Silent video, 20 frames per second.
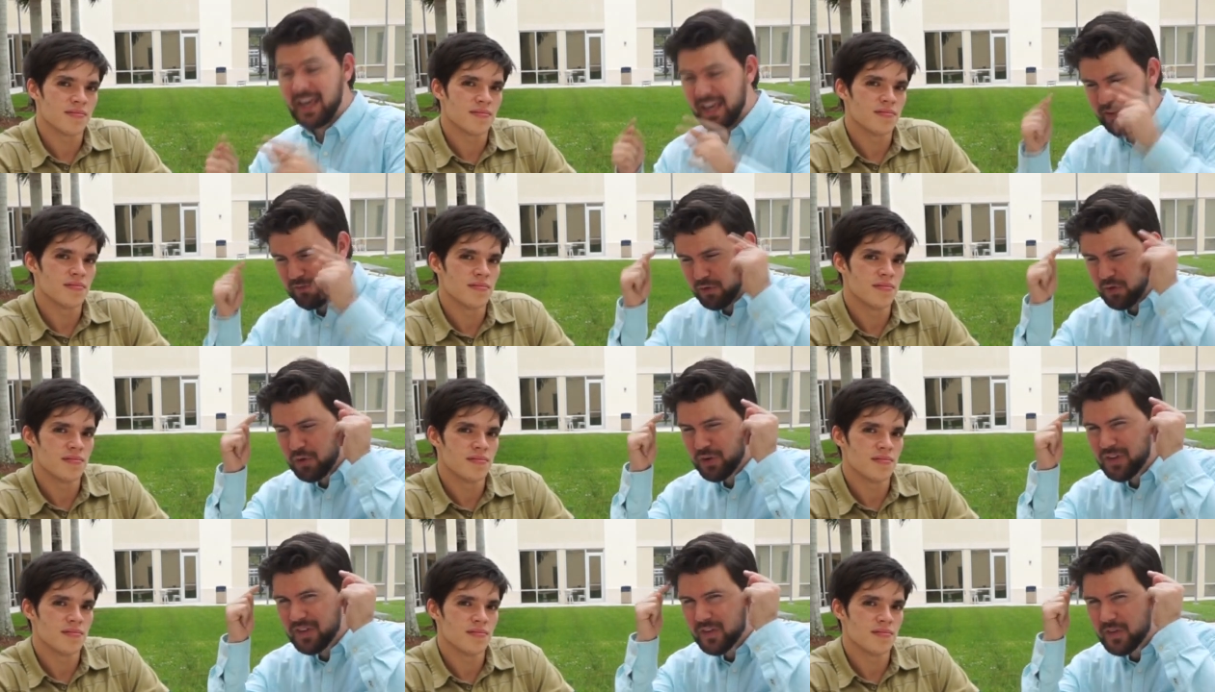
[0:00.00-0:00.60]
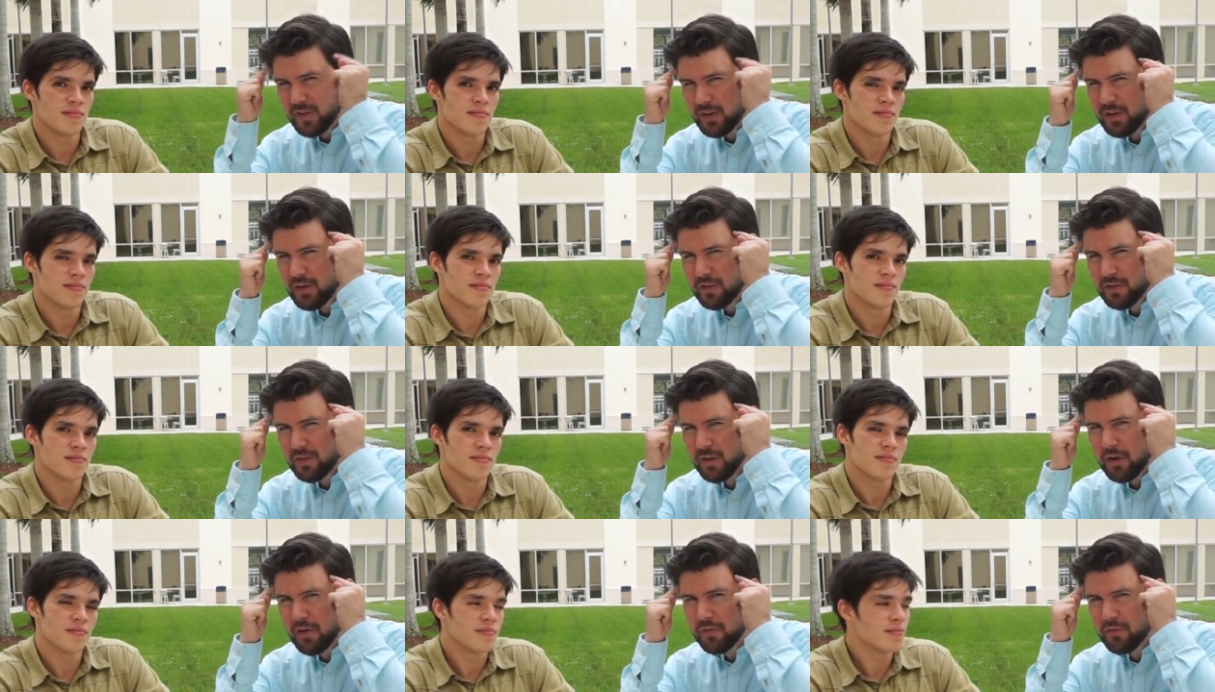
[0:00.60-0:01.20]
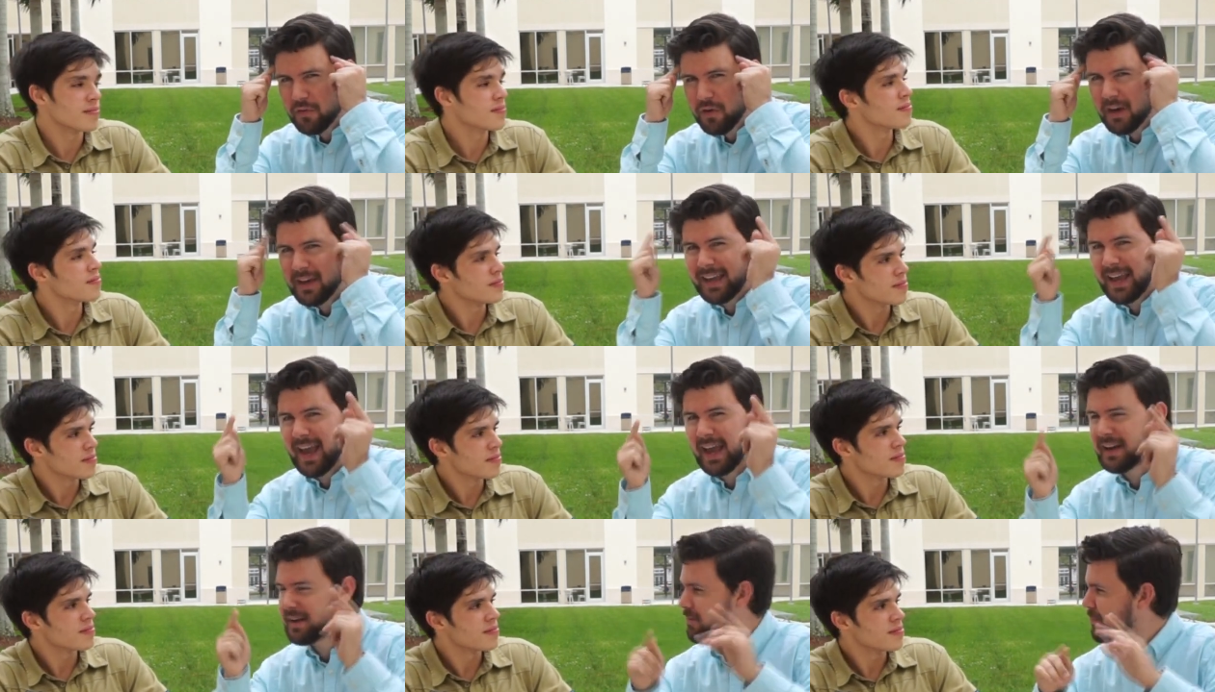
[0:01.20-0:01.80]
Speaker 1: If you can see yourself,
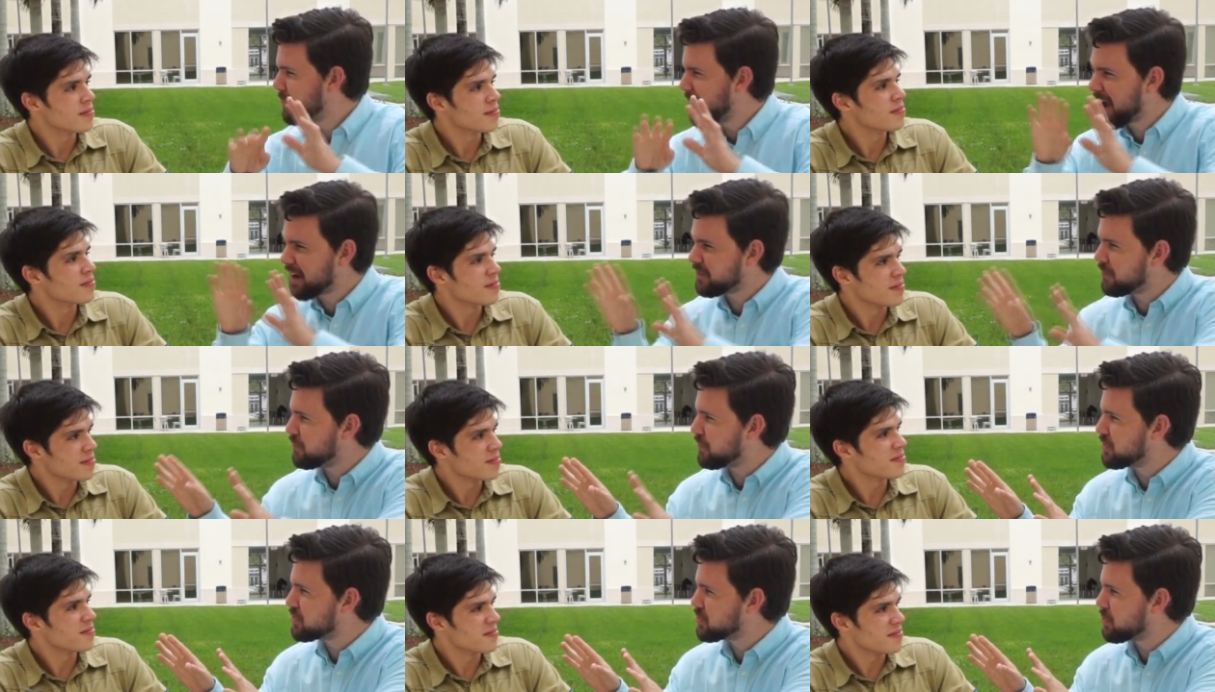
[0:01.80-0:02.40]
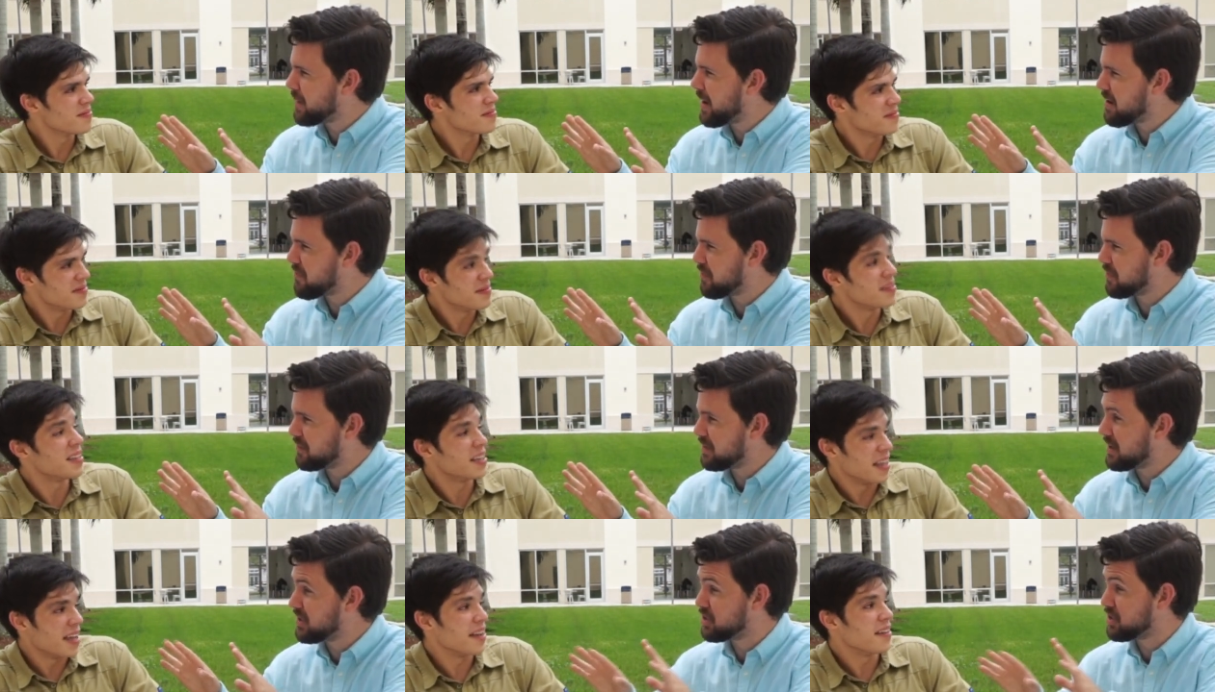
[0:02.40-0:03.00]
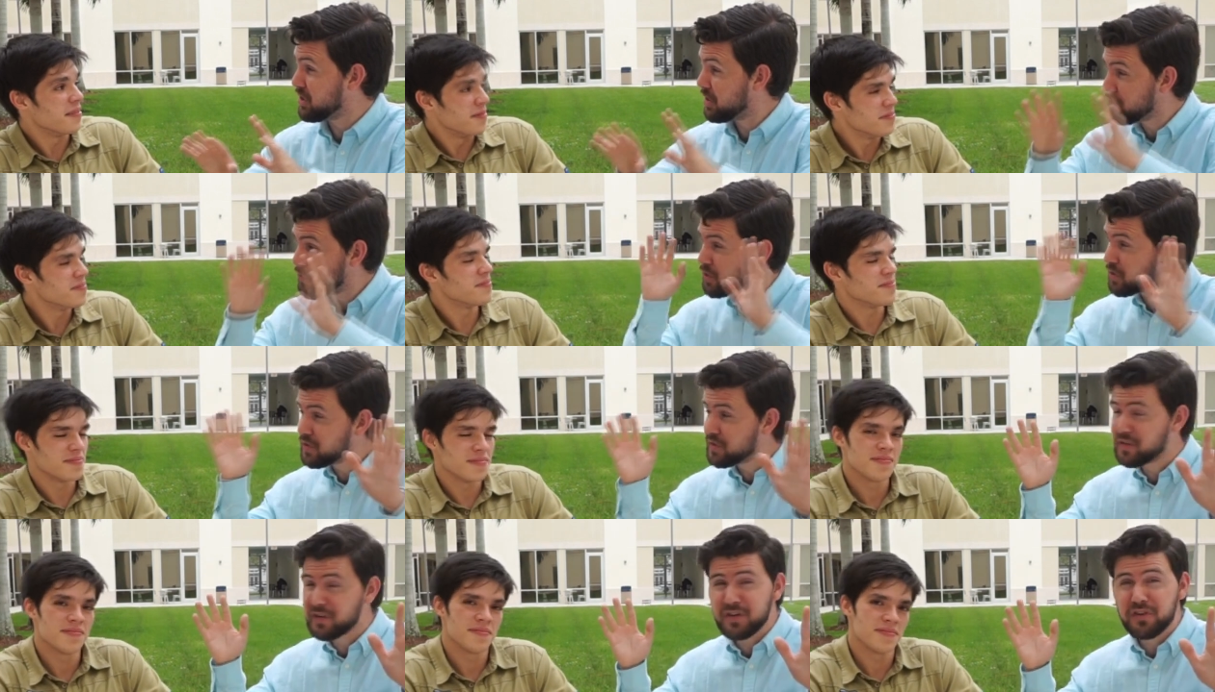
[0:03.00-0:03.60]
again, back to visual manifestation, yeah. if you
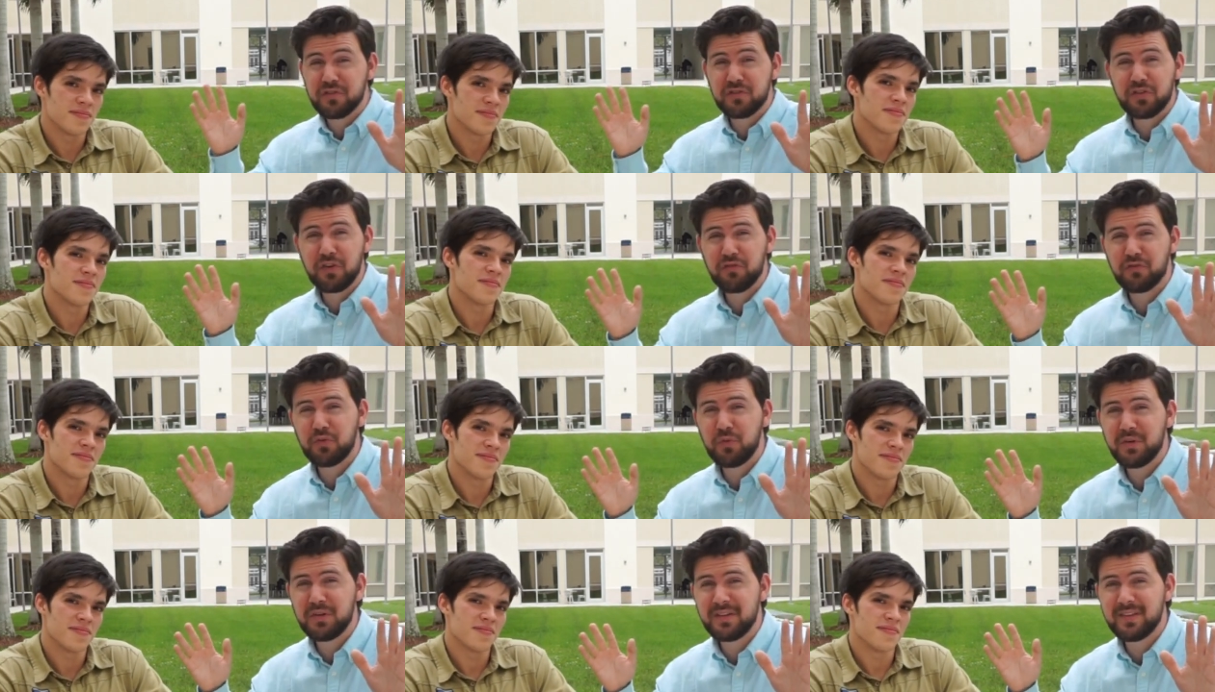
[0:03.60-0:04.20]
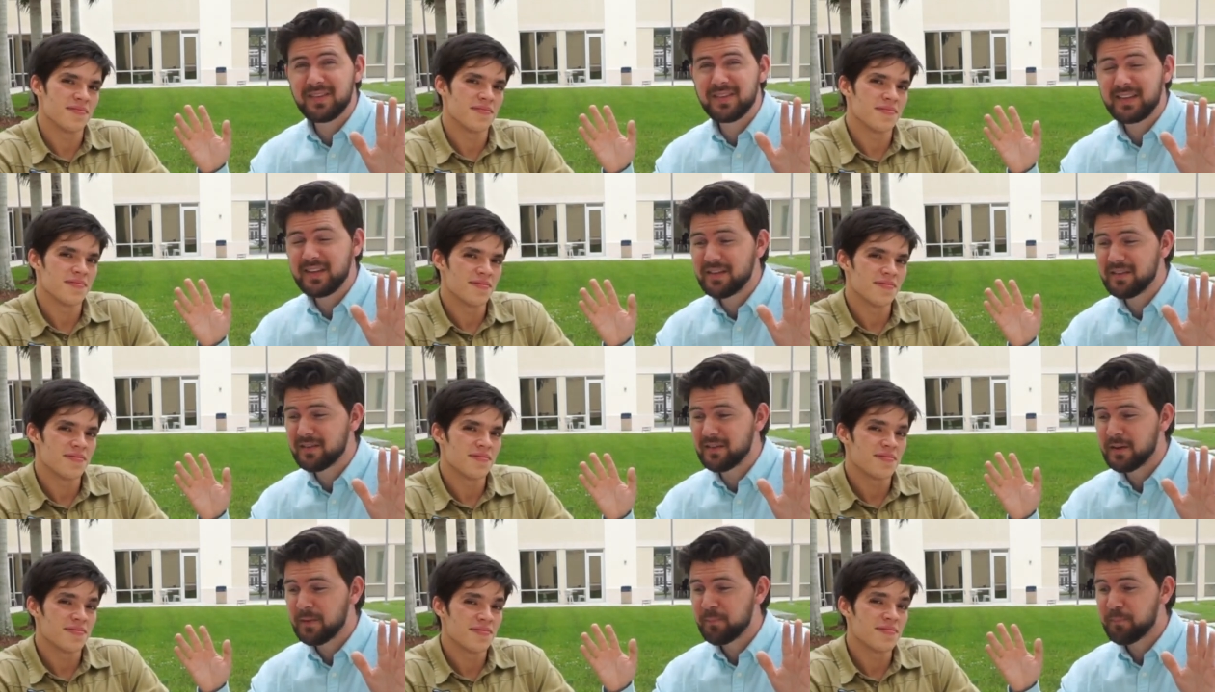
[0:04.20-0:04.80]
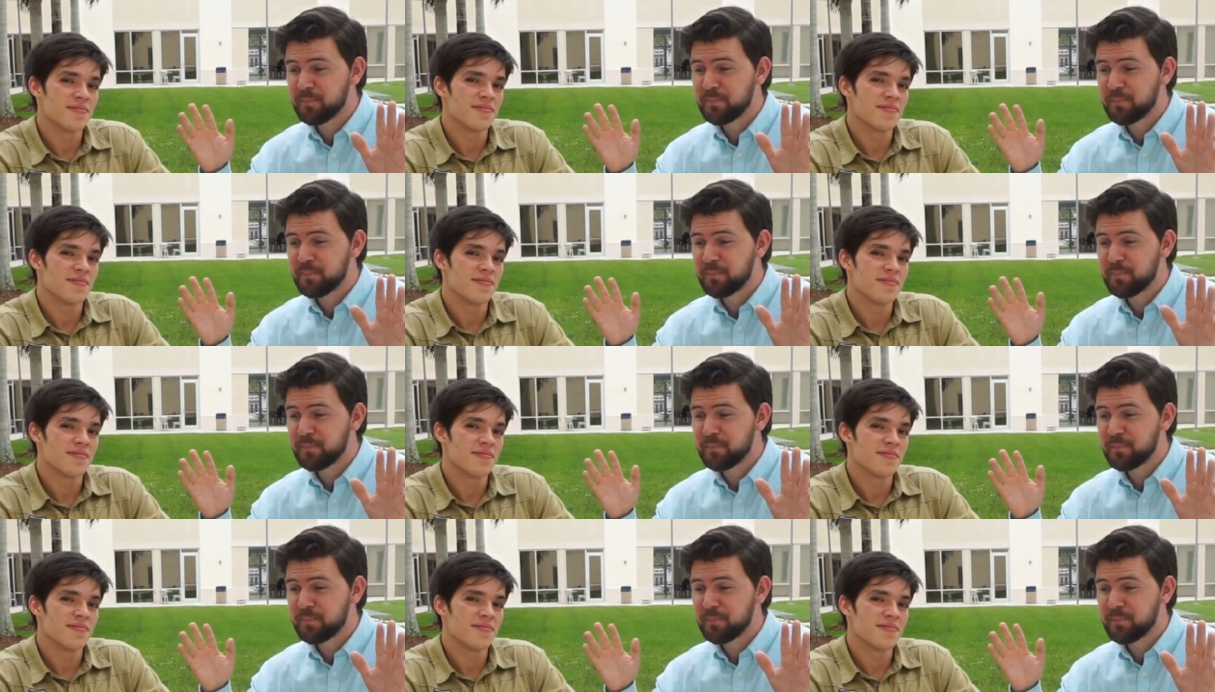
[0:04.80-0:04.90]
can see yourself doing these things,